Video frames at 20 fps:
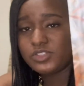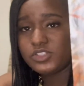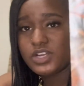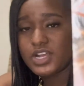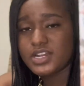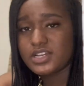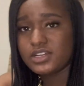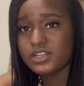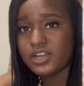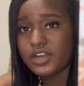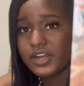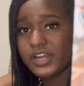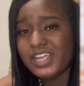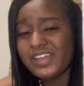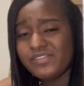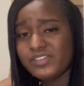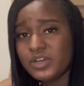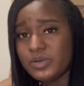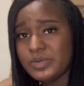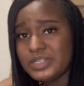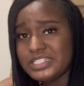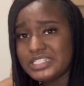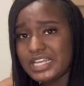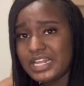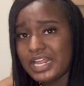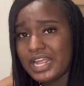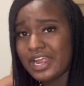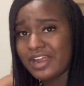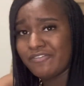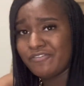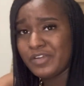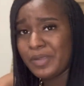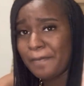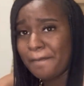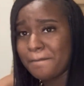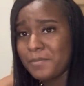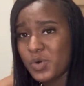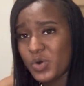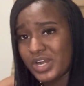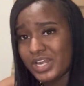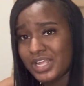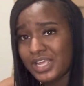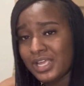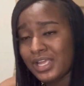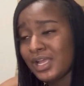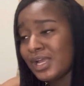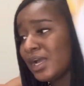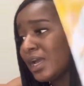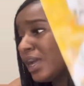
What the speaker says: trying to learn, even though we said it every morning.